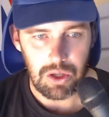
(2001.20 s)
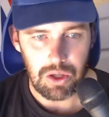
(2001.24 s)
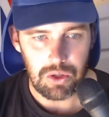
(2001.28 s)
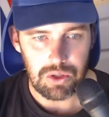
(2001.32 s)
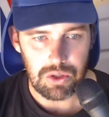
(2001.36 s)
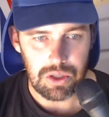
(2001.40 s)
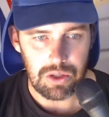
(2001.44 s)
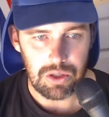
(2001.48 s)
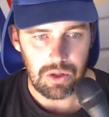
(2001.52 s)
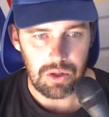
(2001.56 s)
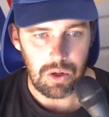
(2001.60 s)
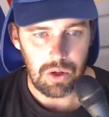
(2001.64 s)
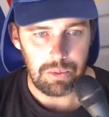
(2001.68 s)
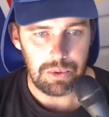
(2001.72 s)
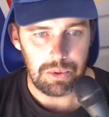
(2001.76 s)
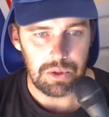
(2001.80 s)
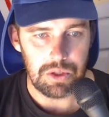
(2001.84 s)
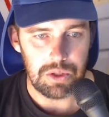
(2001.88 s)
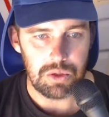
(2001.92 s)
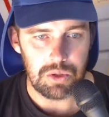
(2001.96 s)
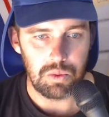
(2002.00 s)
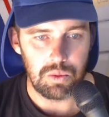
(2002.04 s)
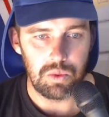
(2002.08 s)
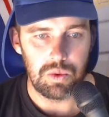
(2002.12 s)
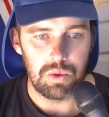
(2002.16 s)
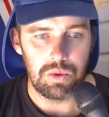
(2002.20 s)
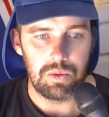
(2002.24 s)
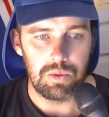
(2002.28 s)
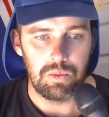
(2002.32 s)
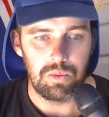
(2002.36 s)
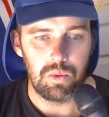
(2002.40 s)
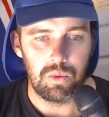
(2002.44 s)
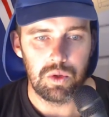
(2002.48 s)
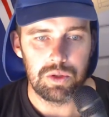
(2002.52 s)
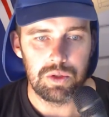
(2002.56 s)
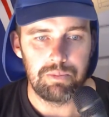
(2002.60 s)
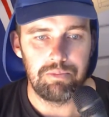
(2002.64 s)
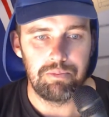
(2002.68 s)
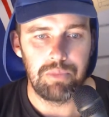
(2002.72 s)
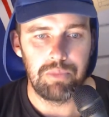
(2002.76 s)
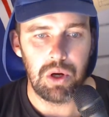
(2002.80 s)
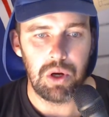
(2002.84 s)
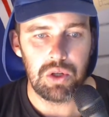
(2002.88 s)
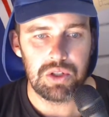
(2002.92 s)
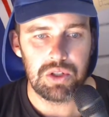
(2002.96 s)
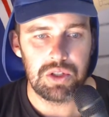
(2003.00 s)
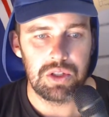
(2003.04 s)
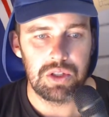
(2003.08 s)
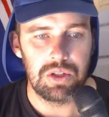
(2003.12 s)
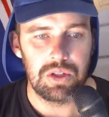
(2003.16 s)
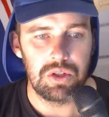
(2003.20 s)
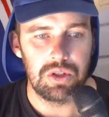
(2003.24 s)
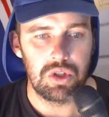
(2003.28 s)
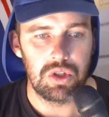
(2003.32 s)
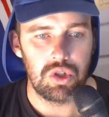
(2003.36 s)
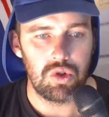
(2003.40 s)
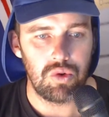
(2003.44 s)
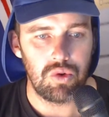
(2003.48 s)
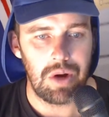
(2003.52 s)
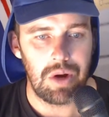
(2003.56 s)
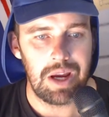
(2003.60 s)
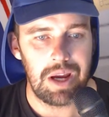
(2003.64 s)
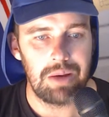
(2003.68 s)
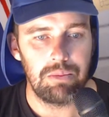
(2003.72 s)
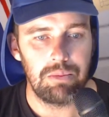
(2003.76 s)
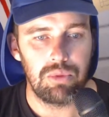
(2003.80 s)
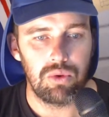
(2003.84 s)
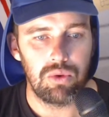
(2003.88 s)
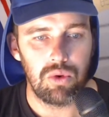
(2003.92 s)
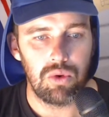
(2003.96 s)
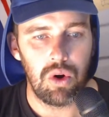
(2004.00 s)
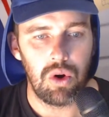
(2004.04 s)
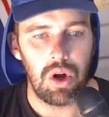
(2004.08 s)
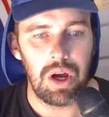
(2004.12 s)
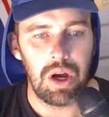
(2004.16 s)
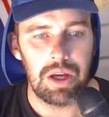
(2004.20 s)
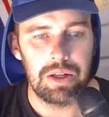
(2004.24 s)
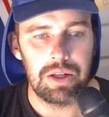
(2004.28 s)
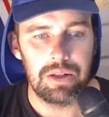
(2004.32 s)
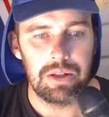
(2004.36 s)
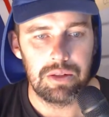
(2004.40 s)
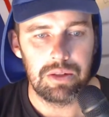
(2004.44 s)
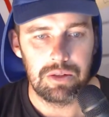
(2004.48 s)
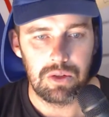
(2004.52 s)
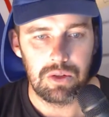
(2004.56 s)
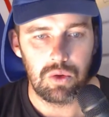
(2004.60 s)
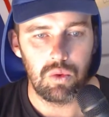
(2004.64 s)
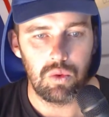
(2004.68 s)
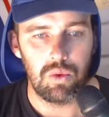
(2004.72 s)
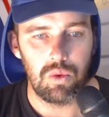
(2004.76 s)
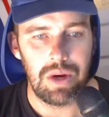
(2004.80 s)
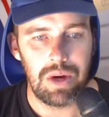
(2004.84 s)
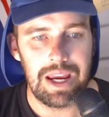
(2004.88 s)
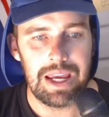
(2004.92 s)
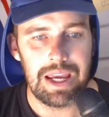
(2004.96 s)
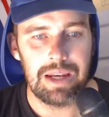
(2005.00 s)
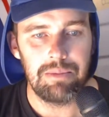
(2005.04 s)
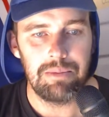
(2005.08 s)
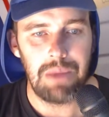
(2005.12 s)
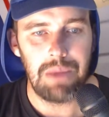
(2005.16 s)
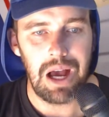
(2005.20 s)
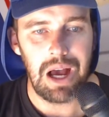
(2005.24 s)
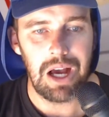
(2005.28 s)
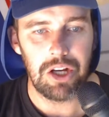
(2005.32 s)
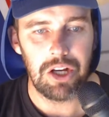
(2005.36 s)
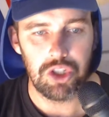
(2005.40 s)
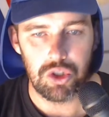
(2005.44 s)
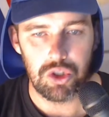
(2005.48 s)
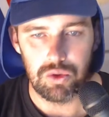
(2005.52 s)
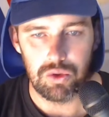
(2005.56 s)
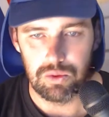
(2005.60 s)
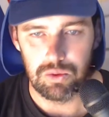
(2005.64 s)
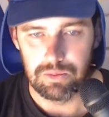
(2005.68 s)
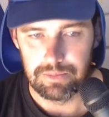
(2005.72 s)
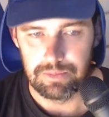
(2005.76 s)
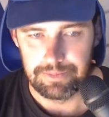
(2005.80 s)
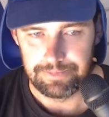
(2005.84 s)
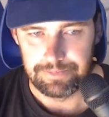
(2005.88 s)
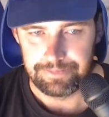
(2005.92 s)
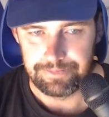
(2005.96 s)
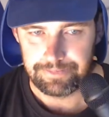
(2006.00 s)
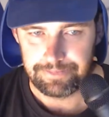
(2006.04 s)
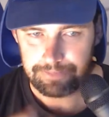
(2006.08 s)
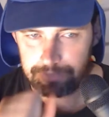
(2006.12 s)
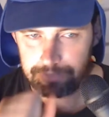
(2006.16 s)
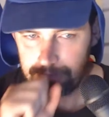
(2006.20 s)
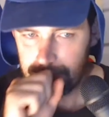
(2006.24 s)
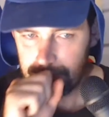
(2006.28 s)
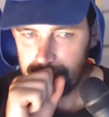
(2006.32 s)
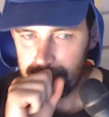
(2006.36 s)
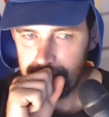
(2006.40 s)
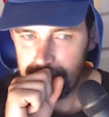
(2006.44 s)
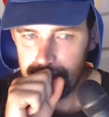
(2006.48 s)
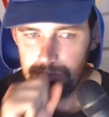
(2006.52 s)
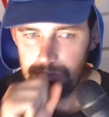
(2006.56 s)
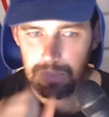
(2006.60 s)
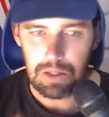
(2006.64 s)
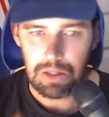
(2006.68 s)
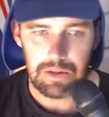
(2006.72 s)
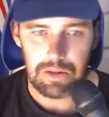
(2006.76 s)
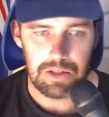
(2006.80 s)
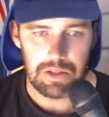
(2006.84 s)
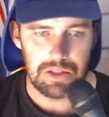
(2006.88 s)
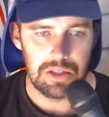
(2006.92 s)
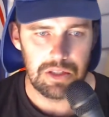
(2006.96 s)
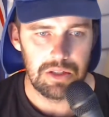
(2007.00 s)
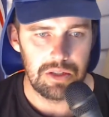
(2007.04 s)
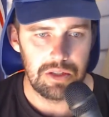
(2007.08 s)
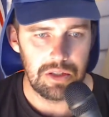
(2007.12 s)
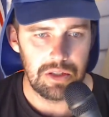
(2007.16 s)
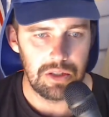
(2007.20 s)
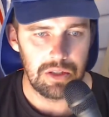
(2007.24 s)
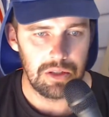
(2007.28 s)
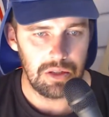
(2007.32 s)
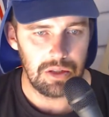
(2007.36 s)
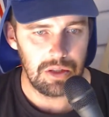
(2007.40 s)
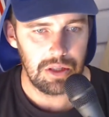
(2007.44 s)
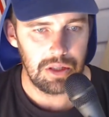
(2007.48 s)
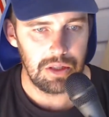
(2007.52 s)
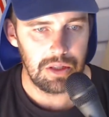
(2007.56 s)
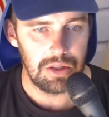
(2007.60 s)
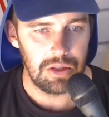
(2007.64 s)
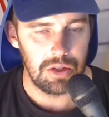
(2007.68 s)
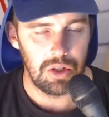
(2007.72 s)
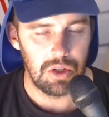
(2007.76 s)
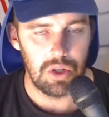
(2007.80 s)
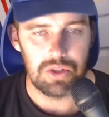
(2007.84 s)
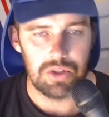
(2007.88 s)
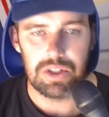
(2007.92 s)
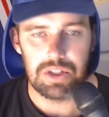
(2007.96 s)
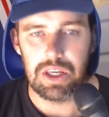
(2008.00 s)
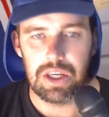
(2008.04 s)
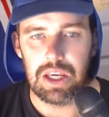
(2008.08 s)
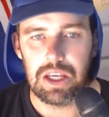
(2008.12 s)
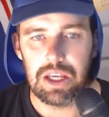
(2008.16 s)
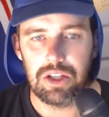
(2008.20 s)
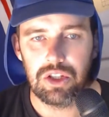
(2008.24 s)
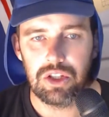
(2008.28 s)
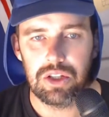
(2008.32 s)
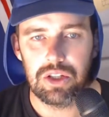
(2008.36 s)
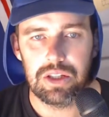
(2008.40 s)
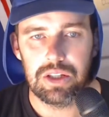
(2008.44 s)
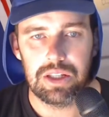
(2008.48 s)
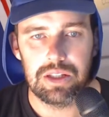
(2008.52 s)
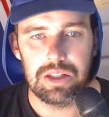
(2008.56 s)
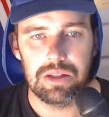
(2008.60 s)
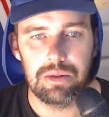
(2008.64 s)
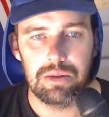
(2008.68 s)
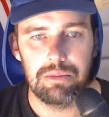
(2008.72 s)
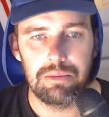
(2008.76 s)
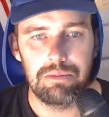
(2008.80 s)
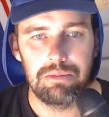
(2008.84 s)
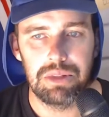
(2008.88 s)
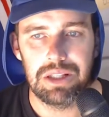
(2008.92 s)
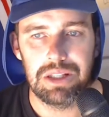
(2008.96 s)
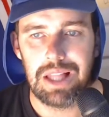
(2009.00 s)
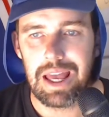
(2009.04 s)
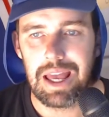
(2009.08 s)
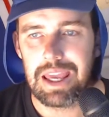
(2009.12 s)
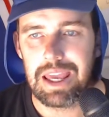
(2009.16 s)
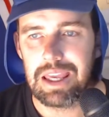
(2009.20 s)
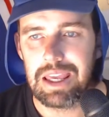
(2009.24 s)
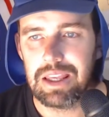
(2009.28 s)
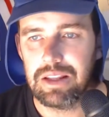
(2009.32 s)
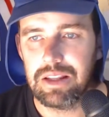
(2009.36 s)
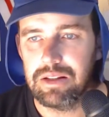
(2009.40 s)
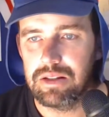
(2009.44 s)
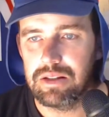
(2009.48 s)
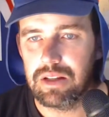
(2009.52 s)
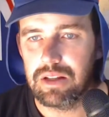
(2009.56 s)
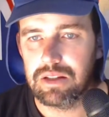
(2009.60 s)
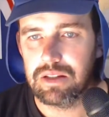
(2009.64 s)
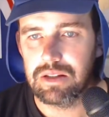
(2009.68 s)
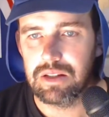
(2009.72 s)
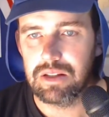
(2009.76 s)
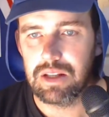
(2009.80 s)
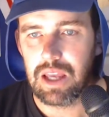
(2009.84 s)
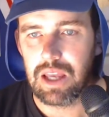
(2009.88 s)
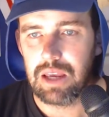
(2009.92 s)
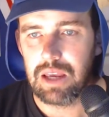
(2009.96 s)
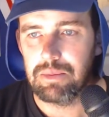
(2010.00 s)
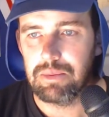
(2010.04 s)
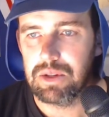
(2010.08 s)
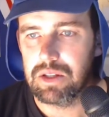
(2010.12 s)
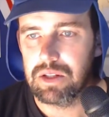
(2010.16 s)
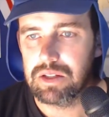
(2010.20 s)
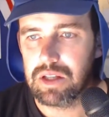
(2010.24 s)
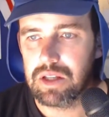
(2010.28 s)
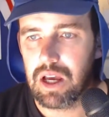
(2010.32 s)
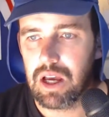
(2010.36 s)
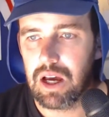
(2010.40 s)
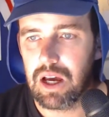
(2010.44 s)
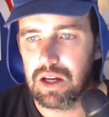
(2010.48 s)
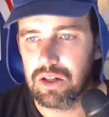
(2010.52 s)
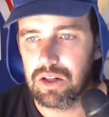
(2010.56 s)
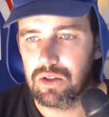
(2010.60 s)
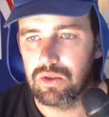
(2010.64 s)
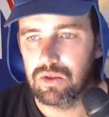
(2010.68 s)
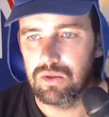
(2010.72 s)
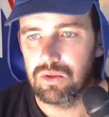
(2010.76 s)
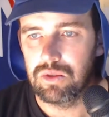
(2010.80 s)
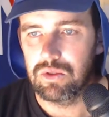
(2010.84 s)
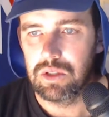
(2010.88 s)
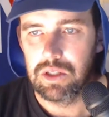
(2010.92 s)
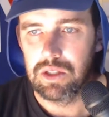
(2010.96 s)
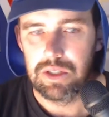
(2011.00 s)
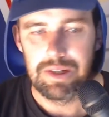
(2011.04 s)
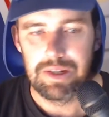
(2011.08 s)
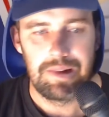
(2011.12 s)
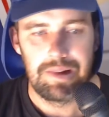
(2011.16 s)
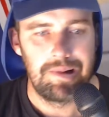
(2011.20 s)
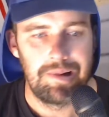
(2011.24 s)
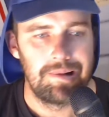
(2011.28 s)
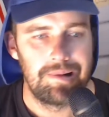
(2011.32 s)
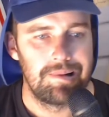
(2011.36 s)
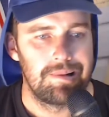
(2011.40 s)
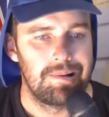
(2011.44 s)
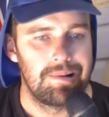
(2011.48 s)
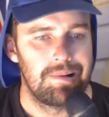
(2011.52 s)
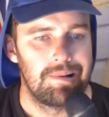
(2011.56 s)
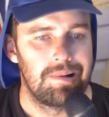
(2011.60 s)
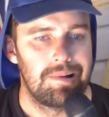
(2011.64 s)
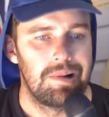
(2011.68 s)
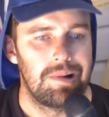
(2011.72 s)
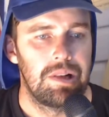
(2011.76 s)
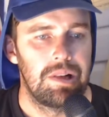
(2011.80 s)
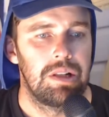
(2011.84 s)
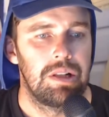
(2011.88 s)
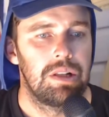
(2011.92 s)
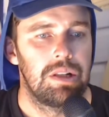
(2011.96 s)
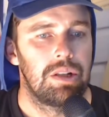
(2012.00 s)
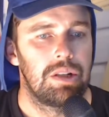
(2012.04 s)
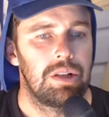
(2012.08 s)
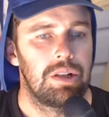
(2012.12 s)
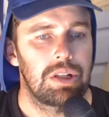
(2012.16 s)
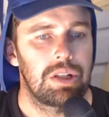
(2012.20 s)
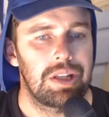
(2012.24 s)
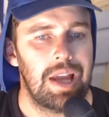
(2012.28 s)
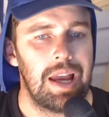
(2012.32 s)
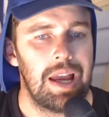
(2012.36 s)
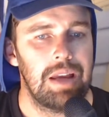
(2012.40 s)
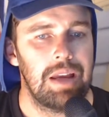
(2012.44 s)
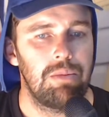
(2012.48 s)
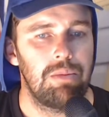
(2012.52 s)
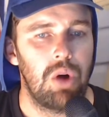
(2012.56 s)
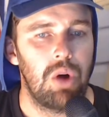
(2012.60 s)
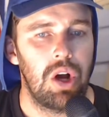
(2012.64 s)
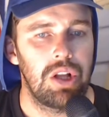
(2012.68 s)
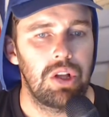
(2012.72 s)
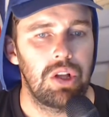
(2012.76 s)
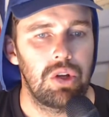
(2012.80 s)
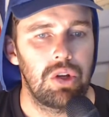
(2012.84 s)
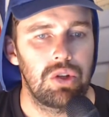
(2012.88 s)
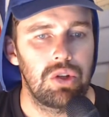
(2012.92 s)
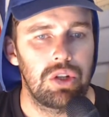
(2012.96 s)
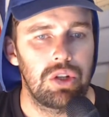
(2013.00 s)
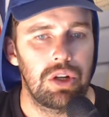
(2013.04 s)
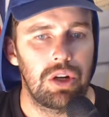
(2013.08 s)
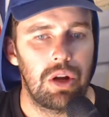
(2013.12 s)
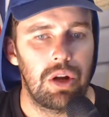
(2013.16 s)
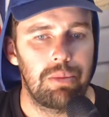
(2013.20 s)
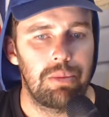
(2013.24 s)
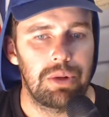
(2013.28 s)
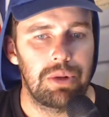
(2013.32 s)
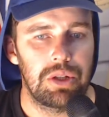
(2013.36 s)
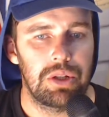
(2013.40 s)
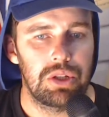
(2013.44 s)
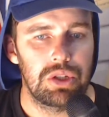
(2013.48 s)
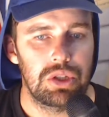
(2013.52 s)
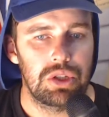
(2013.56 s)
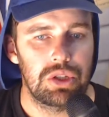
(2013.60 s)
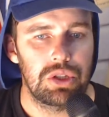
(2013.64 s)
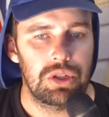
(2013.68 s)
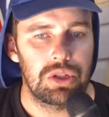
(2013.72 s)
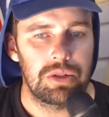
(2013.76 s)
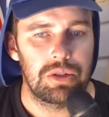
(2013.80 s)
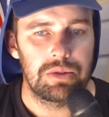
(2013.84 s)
Yiannopoulos was Boston straight pride grand marshal. This is the Los Angeles Blades. That's the name of this article. Gay Milo Yiannopoulos.